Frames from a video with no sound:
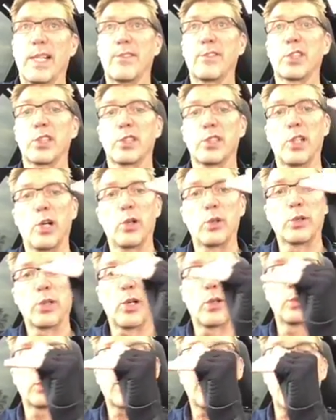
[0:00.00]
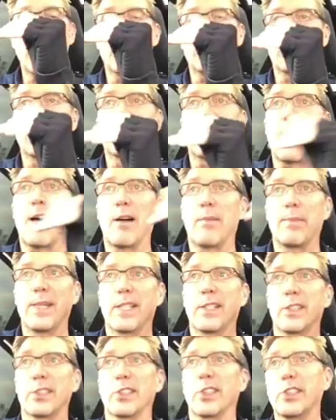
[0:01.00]
I've slowed those cameras down
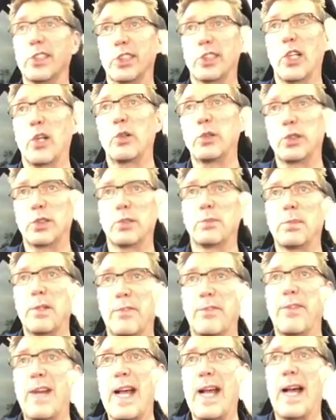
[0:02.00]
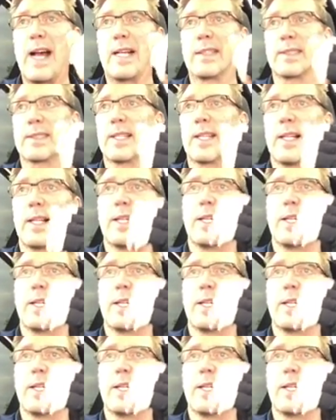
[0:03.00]
because they're so super fast.